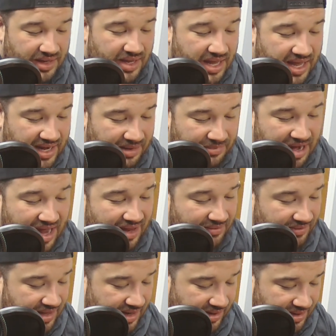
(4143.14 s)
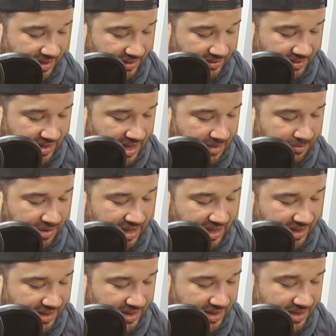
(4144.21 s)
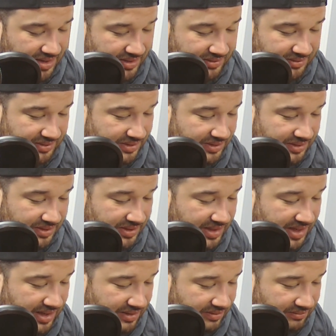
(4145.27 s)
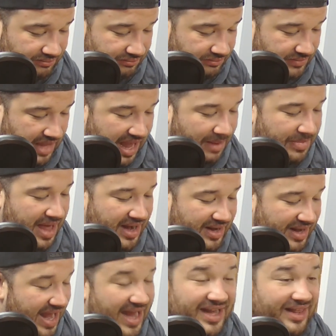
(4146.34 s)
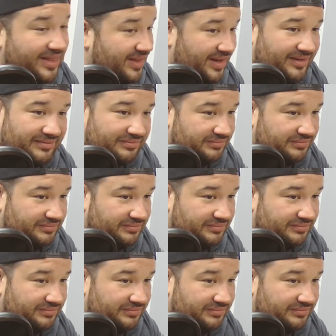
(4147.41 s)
and I'm not like a big. I'm not at anything.